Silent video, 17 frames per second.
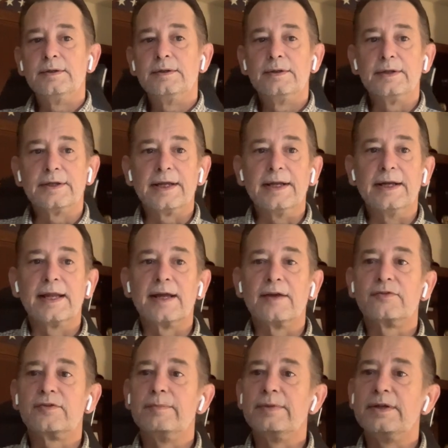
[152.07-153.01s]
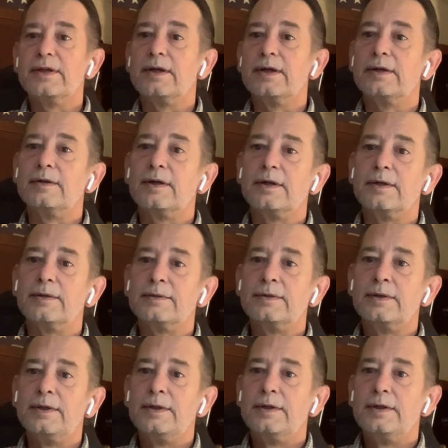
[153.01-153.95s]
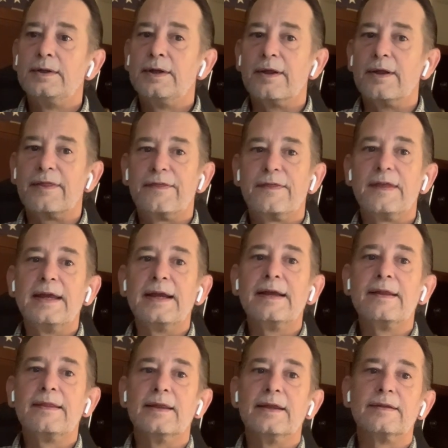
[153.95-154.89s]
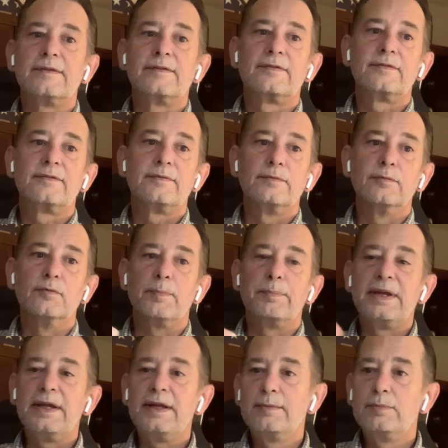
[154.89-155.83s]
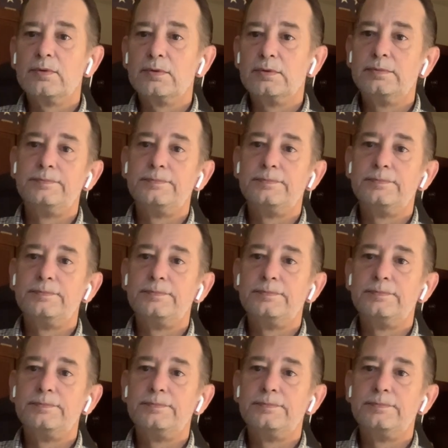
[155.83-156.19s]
Again, it has to be a thing that's repeatable.